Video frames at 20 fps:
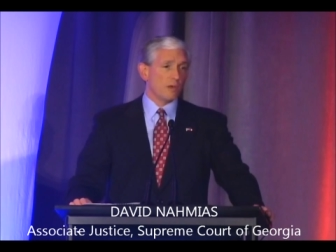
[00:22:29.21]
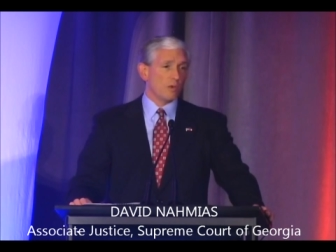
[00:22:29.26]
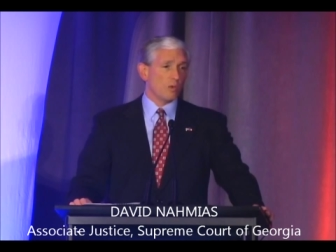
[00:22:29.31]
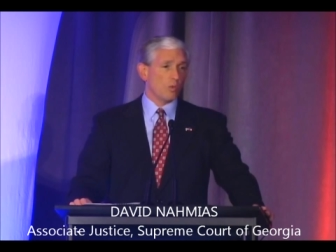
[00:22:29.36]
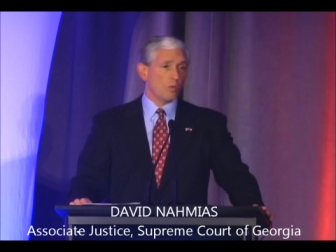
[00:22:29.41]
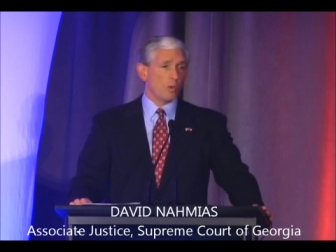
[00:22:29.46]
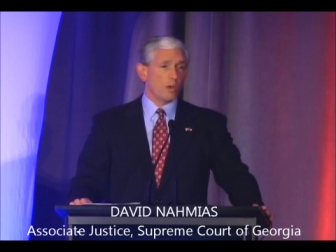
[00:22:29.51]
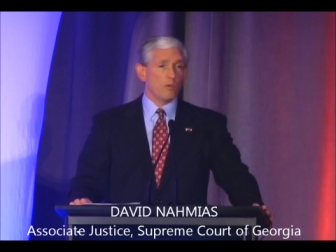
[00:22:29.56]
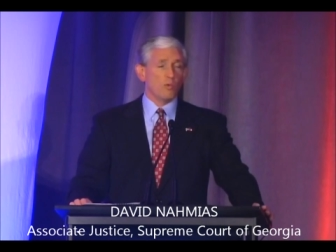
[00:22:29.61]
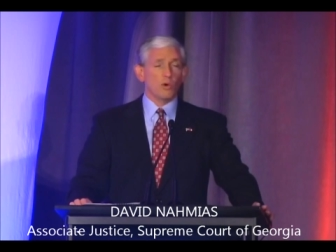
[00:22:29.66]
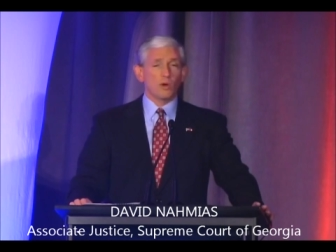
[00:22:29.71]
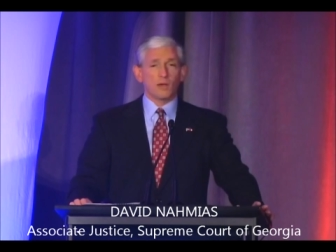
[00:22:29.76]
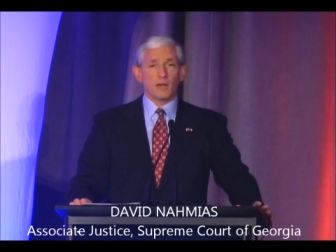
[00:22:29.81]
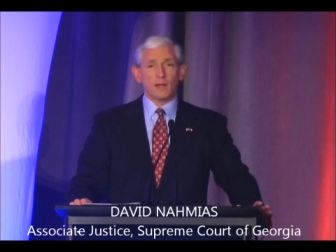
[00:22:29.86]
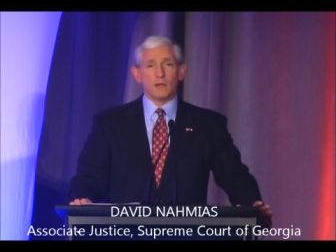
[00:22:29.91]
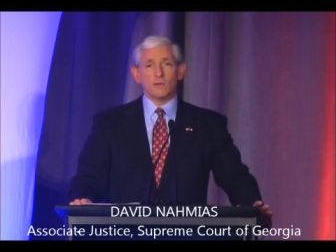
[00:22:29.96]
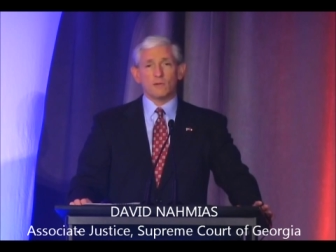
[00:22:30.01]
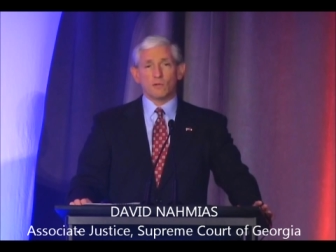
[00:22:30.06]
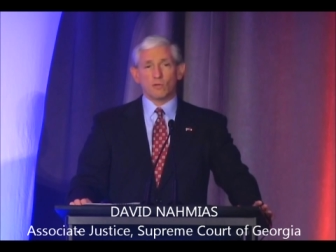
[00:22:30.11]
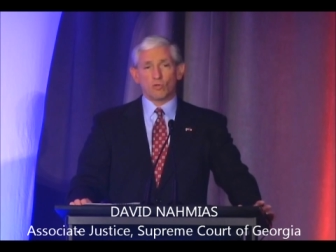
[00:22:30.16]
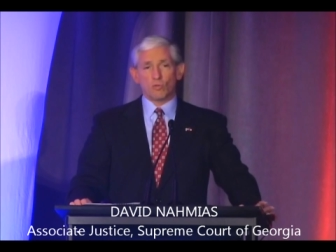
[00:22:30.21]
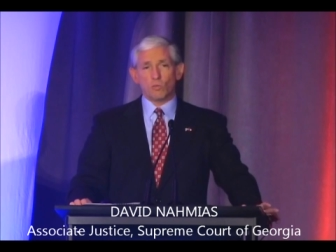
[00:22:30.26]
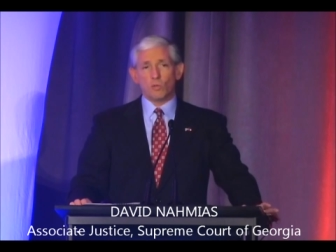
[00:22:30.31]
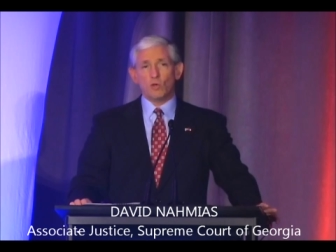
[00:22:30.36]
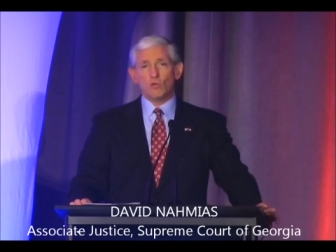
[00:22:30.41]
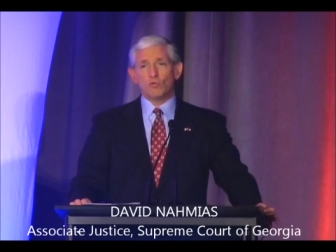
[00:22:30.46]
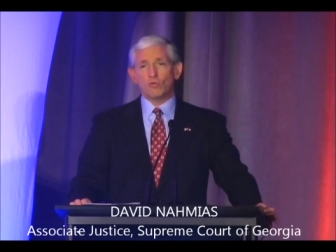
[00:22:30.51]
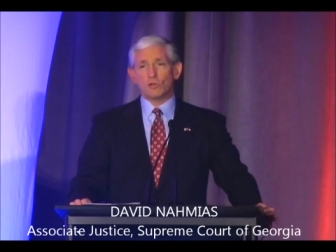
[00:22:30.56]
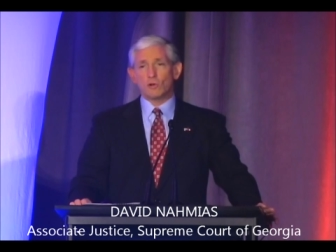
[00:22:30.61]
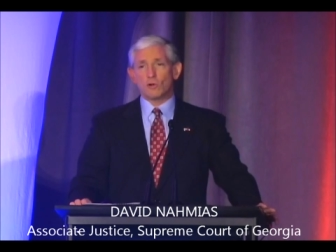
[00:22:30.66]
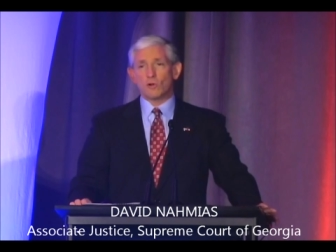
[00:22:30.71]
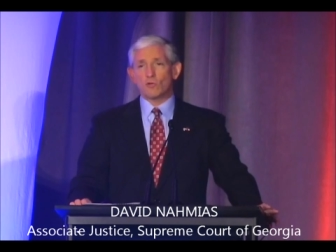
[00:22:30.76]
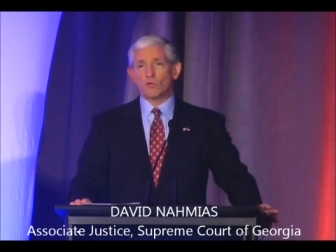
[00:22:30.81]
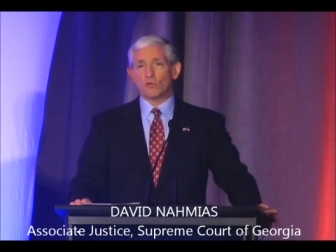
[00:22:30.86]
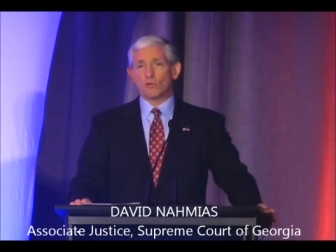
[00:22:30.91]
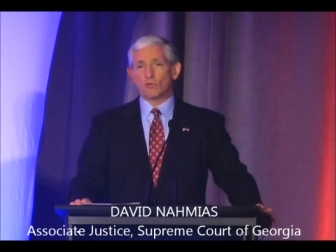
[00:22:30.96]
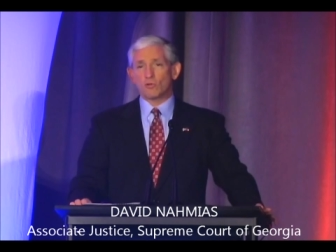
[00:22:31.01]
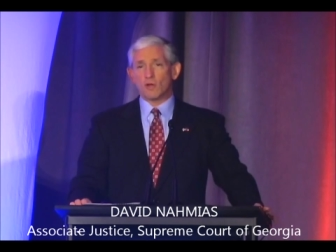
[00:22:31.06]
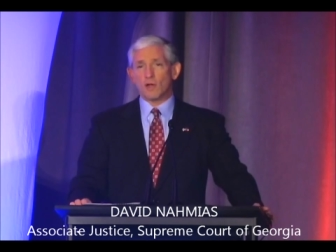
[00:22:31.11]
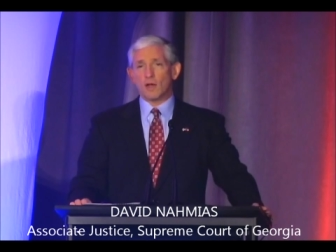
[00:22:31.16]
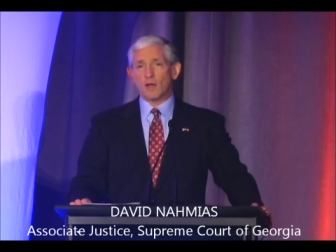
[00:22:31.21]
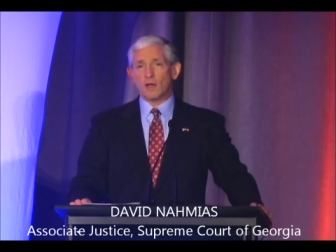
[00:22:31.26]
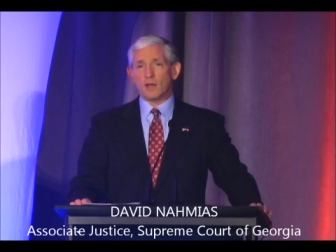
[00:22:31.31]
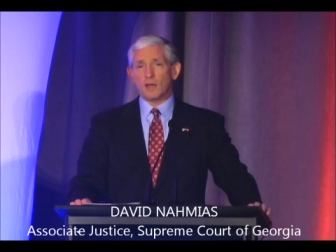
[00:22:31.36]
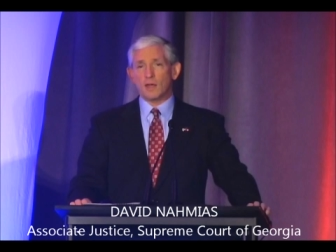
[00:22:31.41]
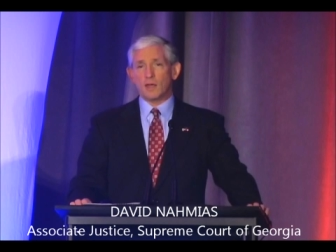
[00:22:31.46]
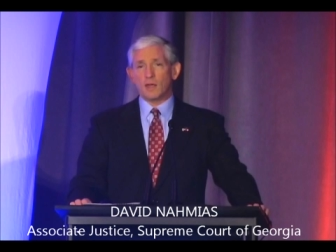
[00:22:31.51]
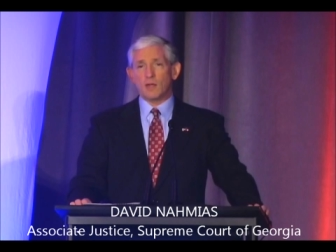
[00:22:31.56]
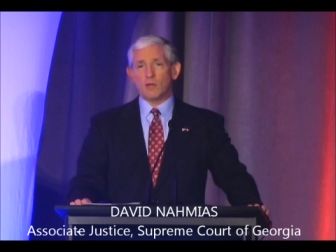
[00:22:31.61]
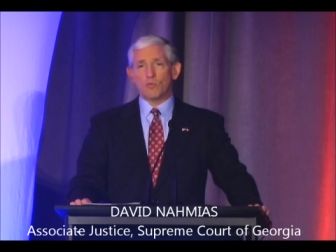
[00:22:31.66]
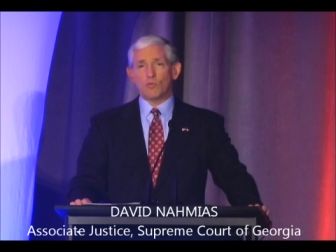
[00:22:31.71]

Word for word: we will get disputes in our society